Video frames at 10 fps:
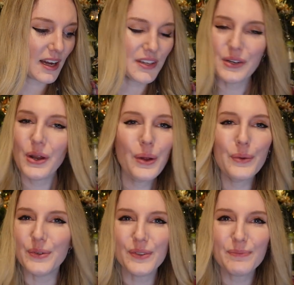I don't
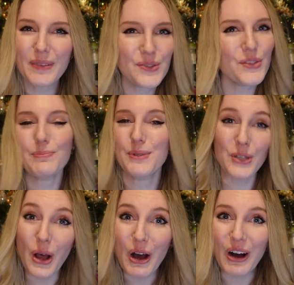know, it's just
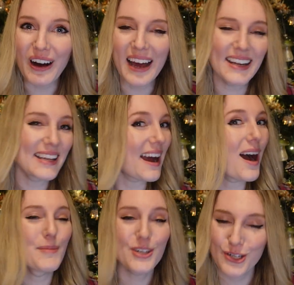bizarre, and
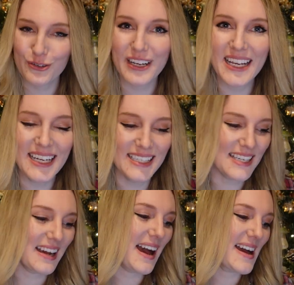I'm
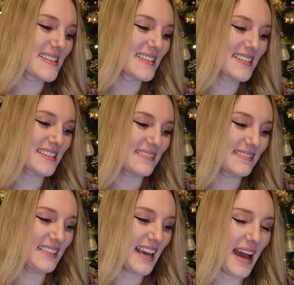intrigued, and
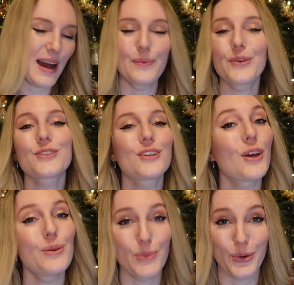yeah, I want to
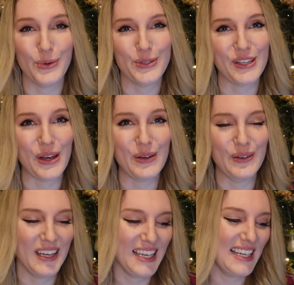know more.
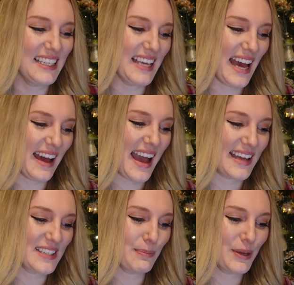So yeah, I
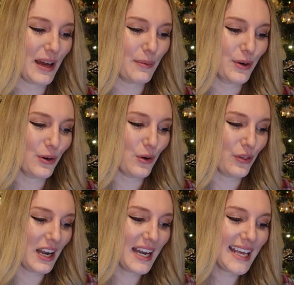had to put that one
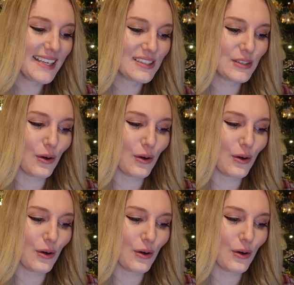on the list.